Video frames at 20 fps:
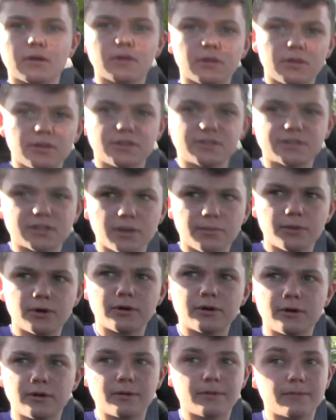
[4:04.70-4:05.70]
this
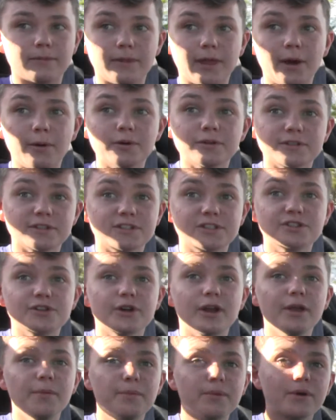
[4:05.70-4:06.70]
summer. That was a
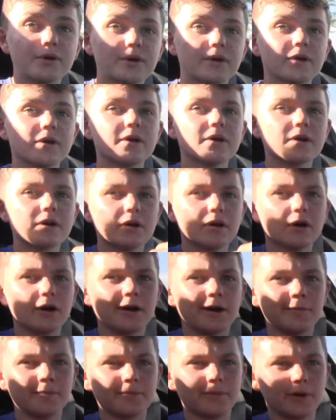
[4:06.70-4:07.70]
scrape.
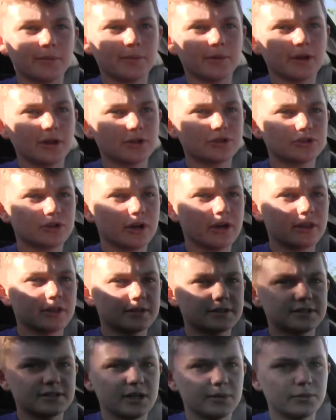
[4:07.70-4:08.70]
I'm gonna try
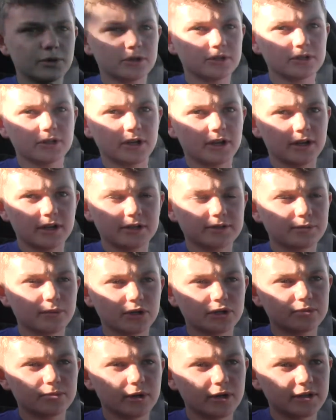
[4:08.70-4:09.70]
this summer to get as
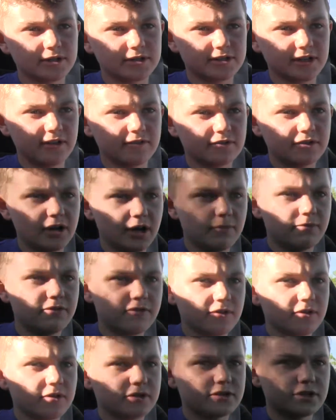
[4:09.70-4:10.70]
much money saved up
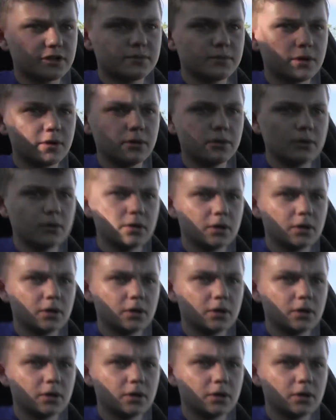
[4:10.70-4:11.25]
for the turbo,